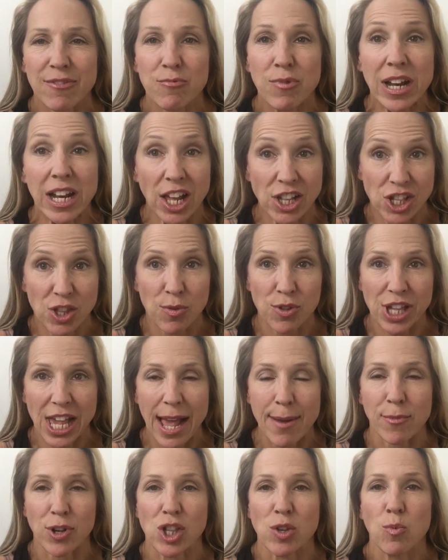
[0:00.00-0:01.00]
realizes what's
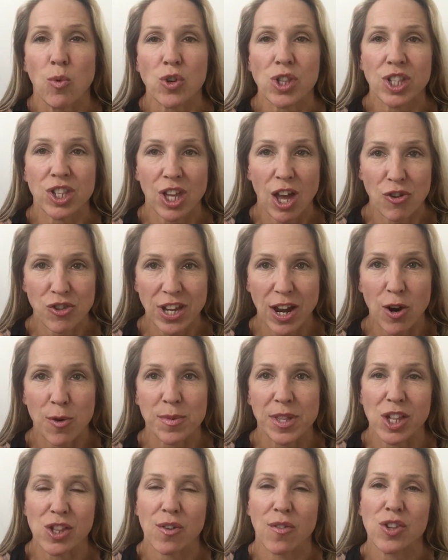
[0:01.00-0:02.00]
happened, because he walks into the hotel
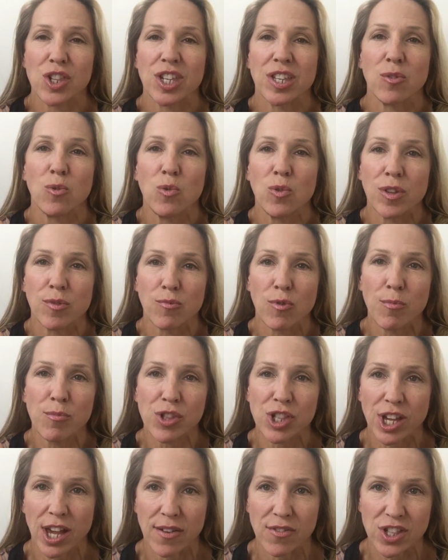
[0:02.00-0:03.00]
room and there's obviously all the room
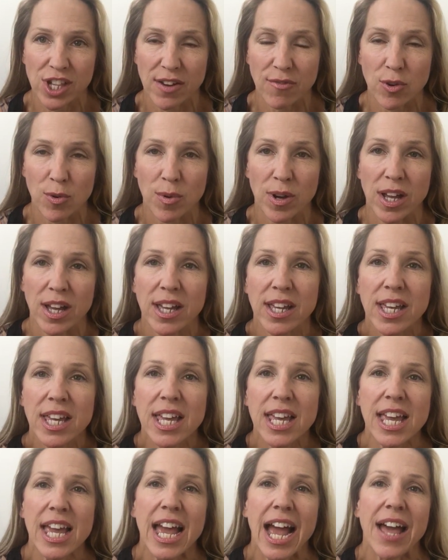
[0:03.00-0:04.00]
service everywhere,
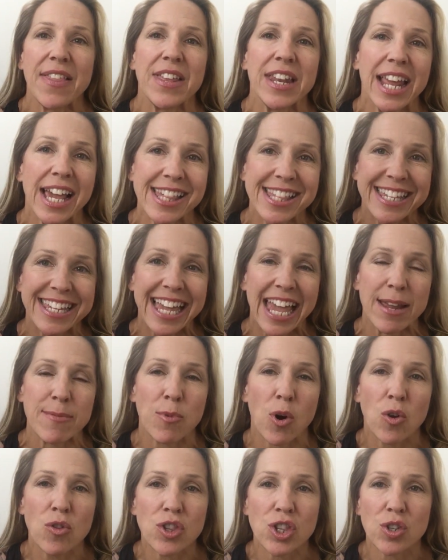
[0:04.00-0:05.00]
and then he has to get
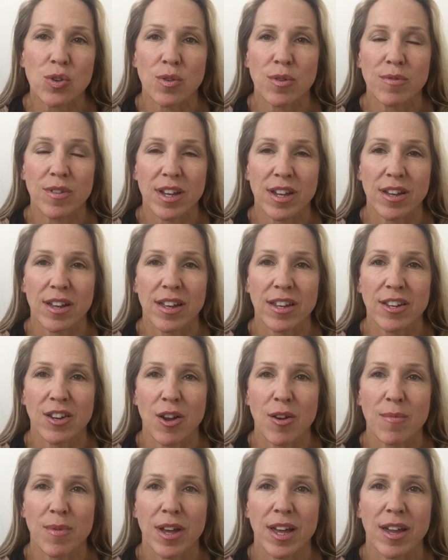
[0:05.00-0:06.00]
him onto
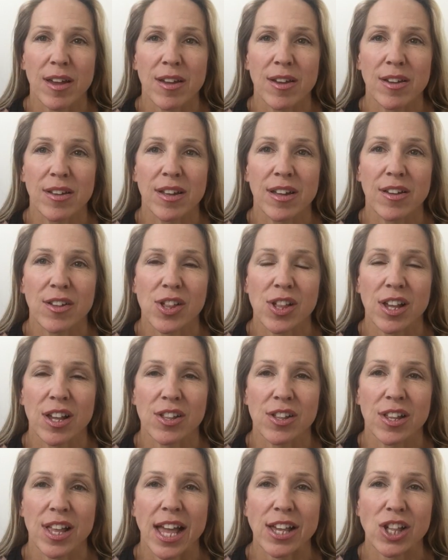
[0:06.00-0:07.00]
an
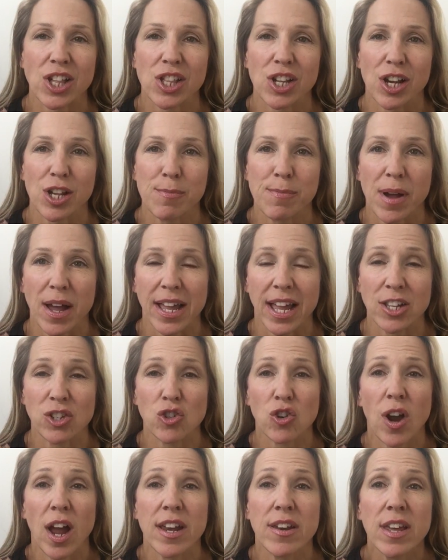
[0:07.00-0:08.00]
exercise bike and
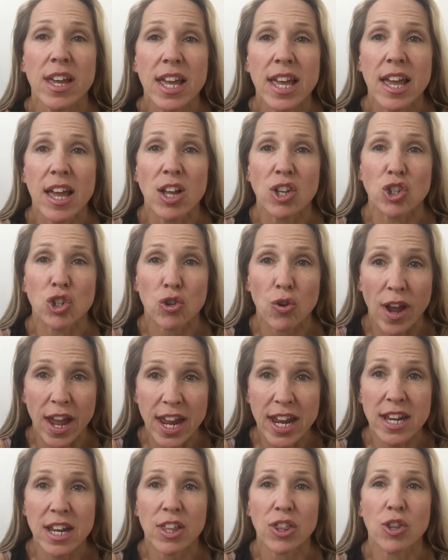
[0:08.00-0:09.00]
try and
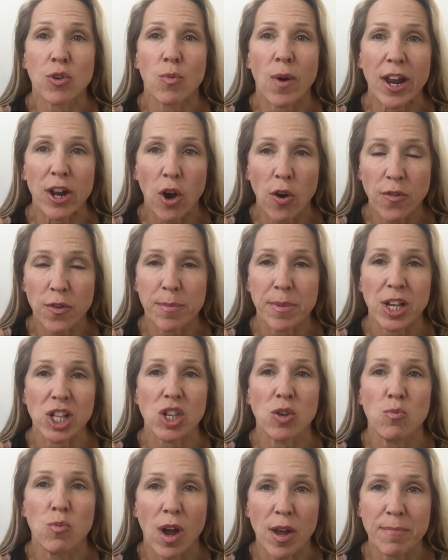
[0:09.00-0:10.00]
train the weight off him,
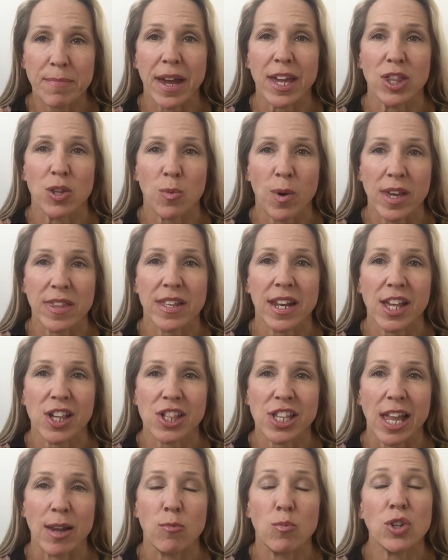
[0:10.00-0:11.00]
because he won't make the weight the
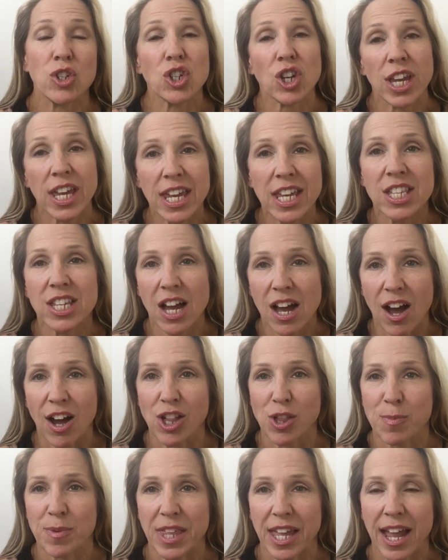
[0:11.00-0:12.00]
next day, which he
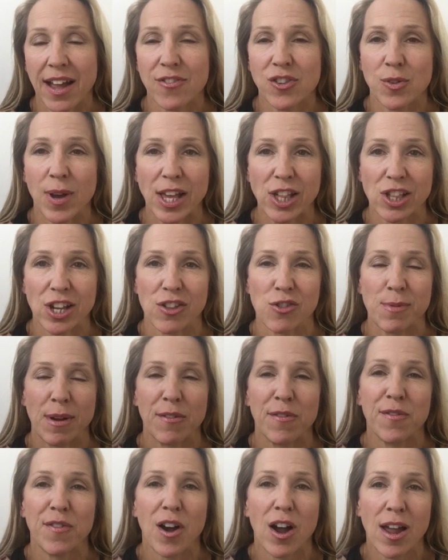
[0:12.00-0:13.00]
does, but they have to exercise for
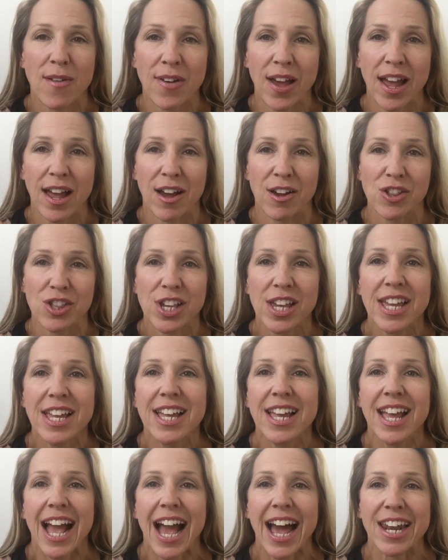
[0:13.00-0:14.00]
about 5 hours.
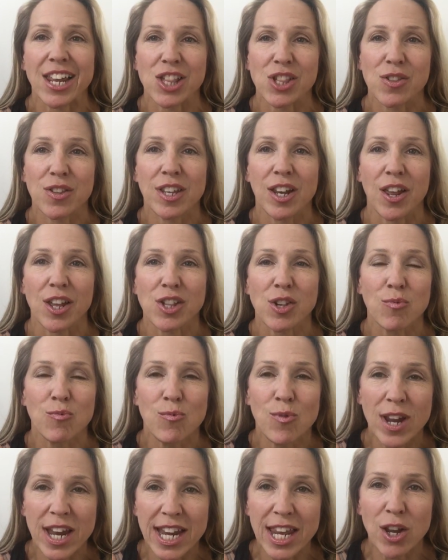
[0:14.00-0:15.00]
And it's, you know, it's a
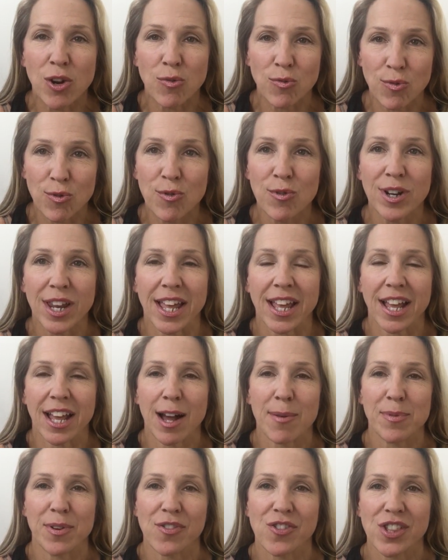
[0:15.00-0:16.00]
really grueling
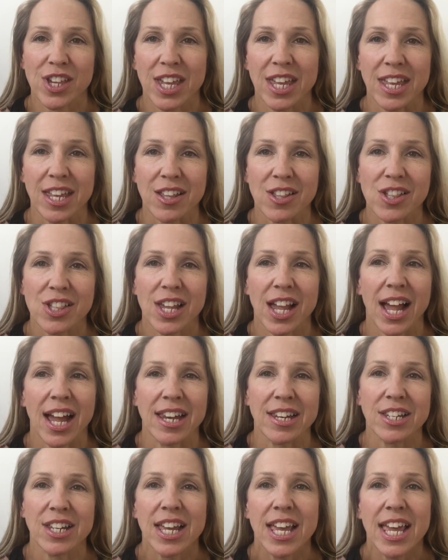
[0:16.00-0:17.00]
couple of scenes.
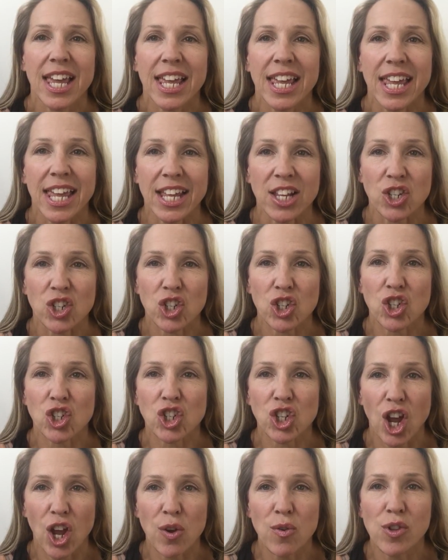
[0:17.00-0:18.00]
And it just
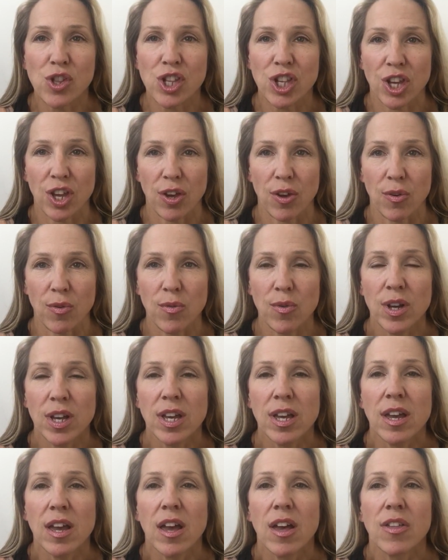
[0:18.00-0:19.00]
shows you
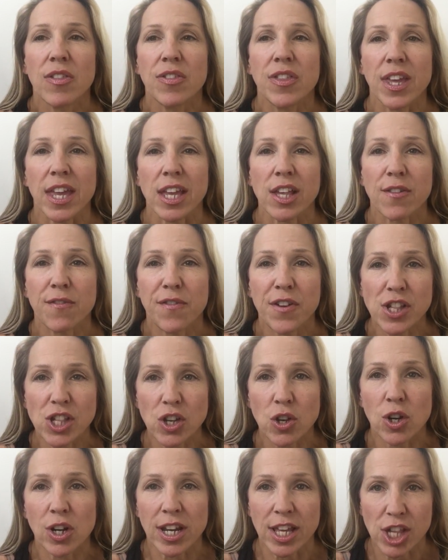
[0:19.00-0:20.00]
the
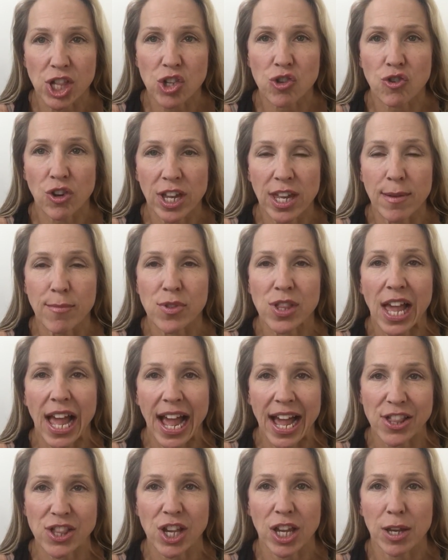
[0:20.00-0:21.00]
physical extremes
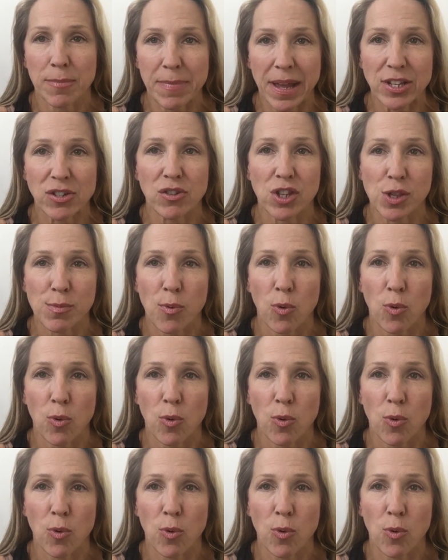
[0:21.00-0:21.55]
as a competitive